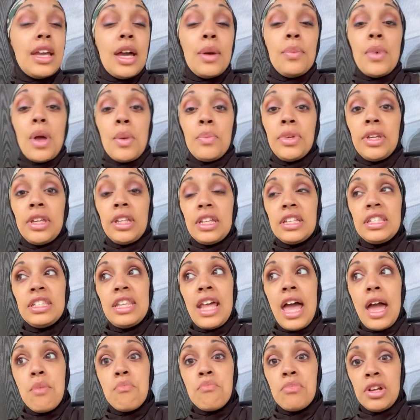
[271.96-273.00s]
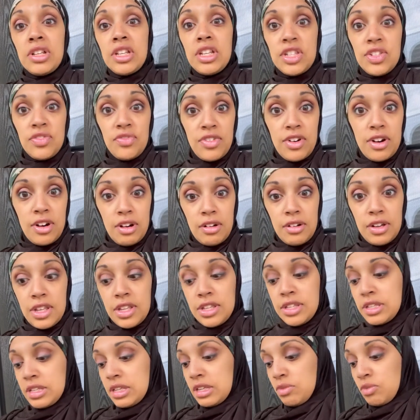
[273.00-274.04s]
I mean, it's not much as far
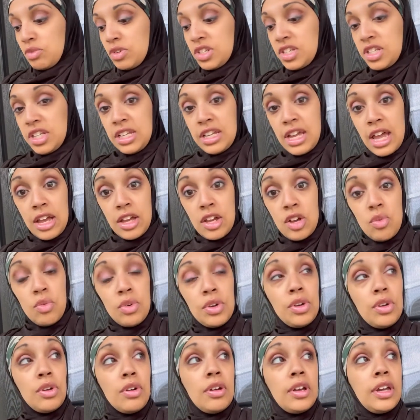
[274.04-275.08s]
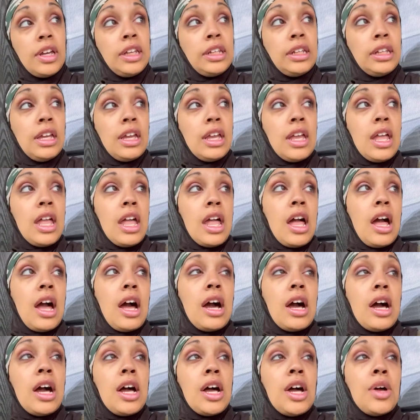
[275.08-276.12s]
as what she got going
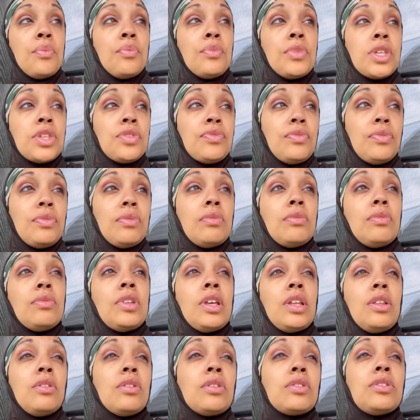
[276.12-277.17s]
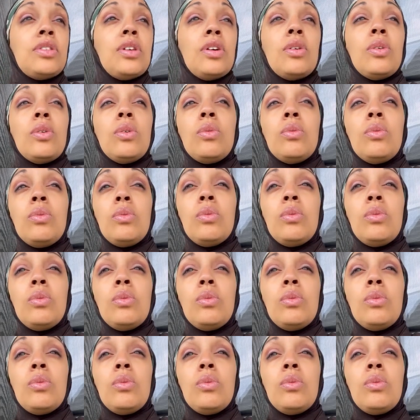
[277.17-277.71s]
on. It's Yellowstone.